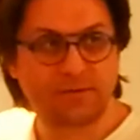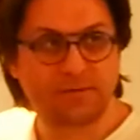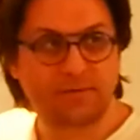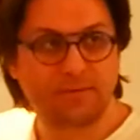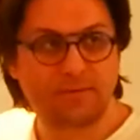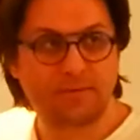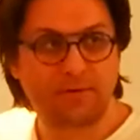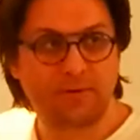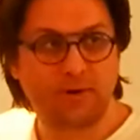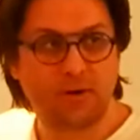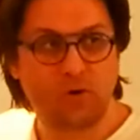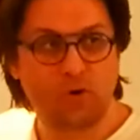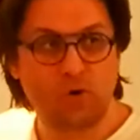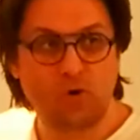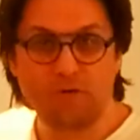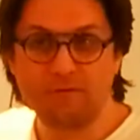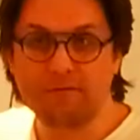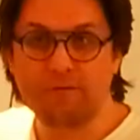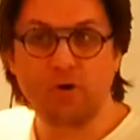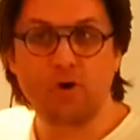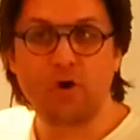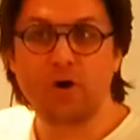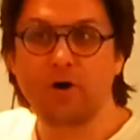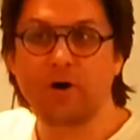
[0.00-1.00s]
plant the
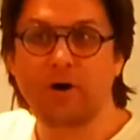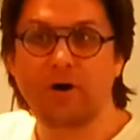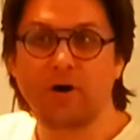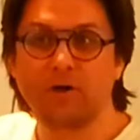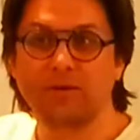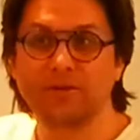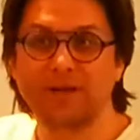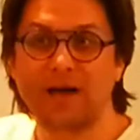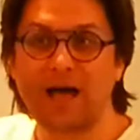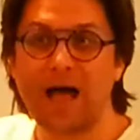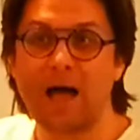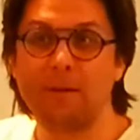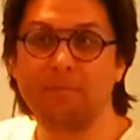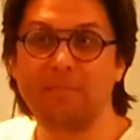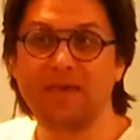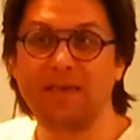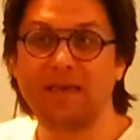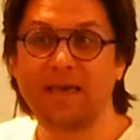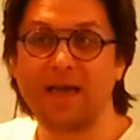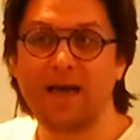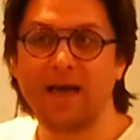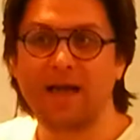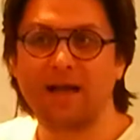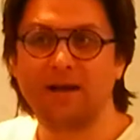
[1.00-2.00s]
bad seeds. The
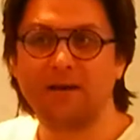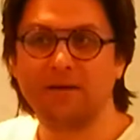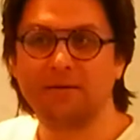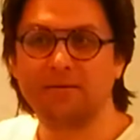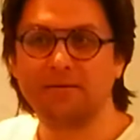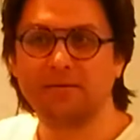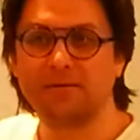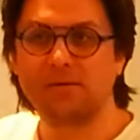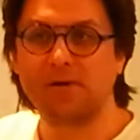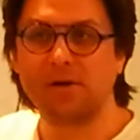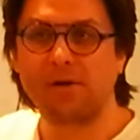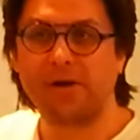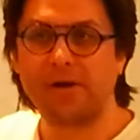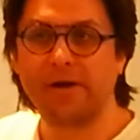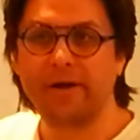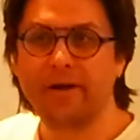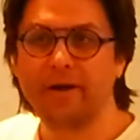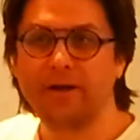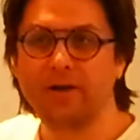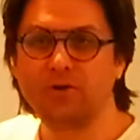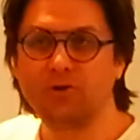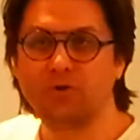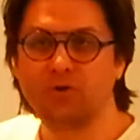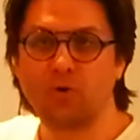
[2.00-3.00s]
bad seeds at
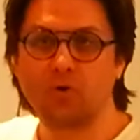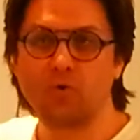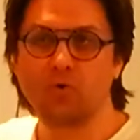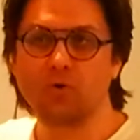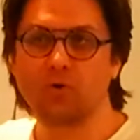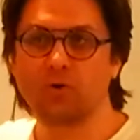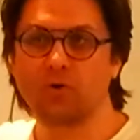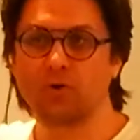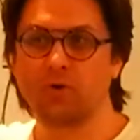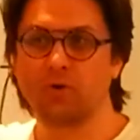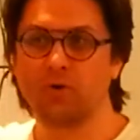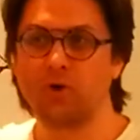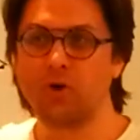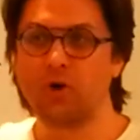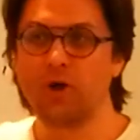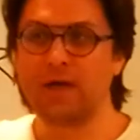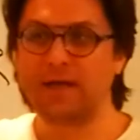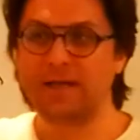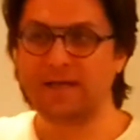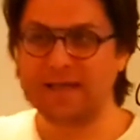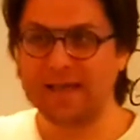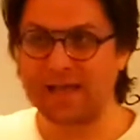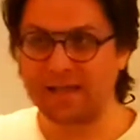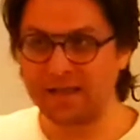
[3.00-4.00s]
night, it's in Mikael that
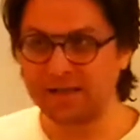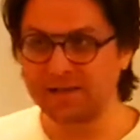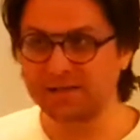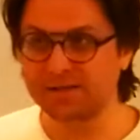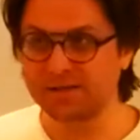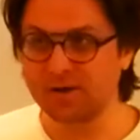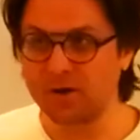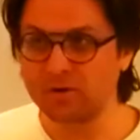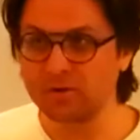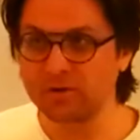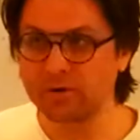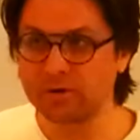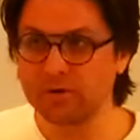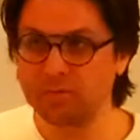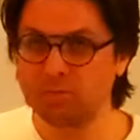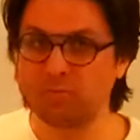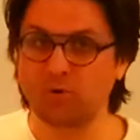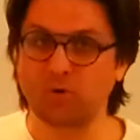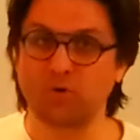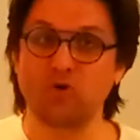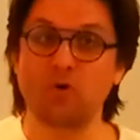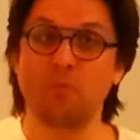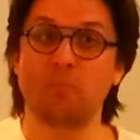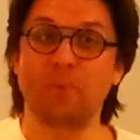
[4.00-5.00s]
it starts.
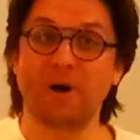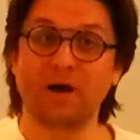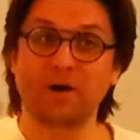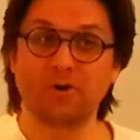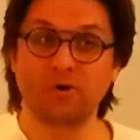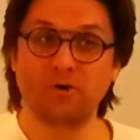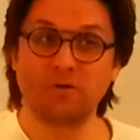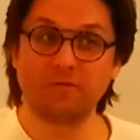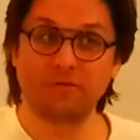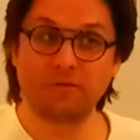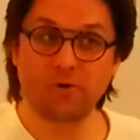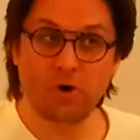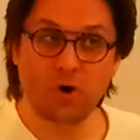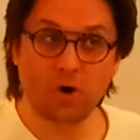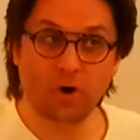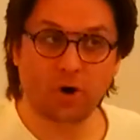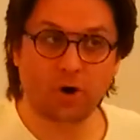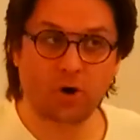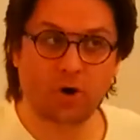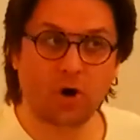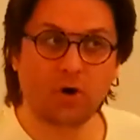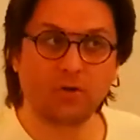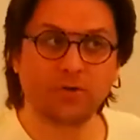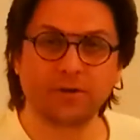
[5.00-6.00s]
The stealer
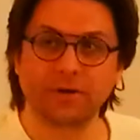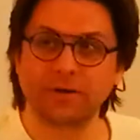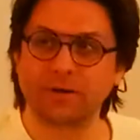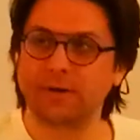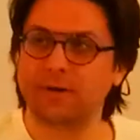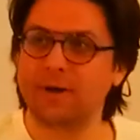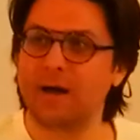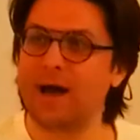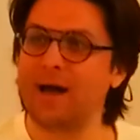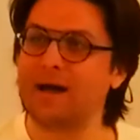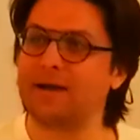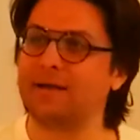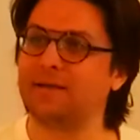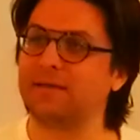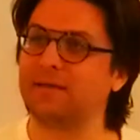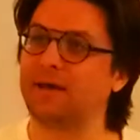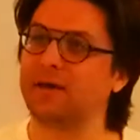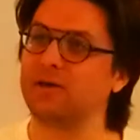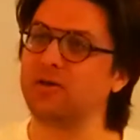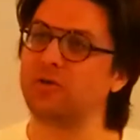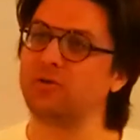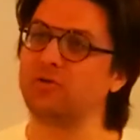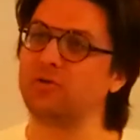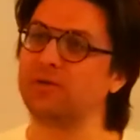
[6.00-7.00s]
comes in
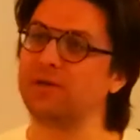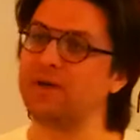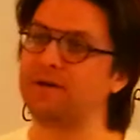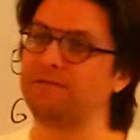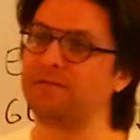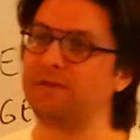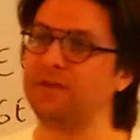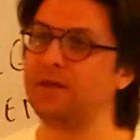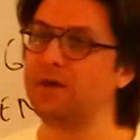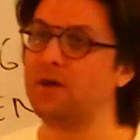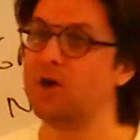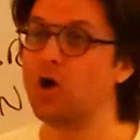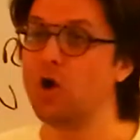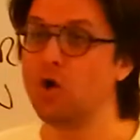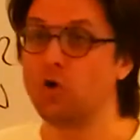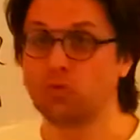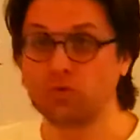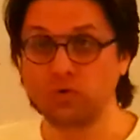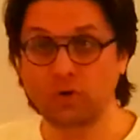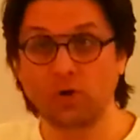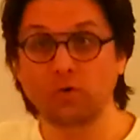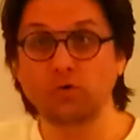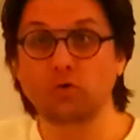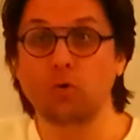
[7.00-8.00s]
Mikael.
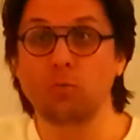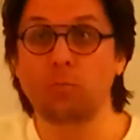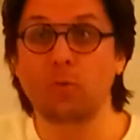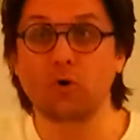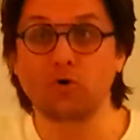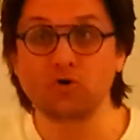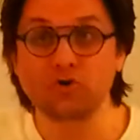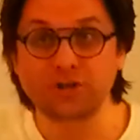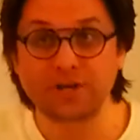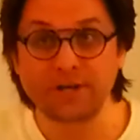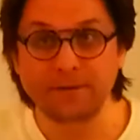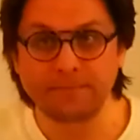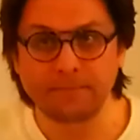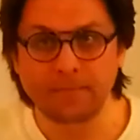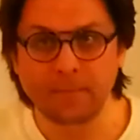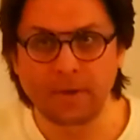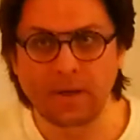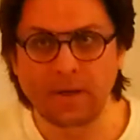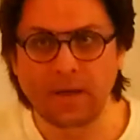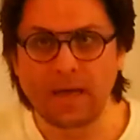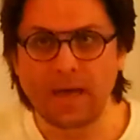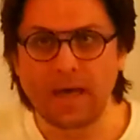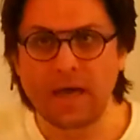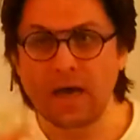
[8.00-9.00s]
So there are
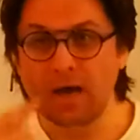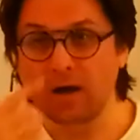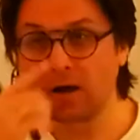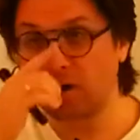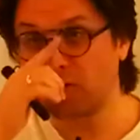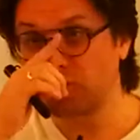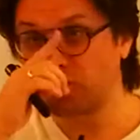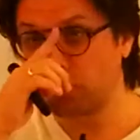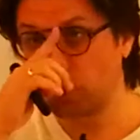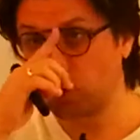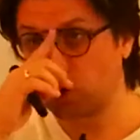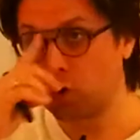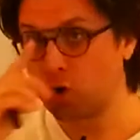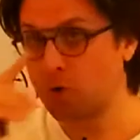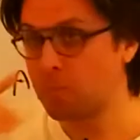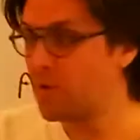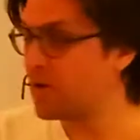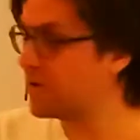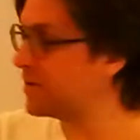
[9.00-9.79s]
ashes so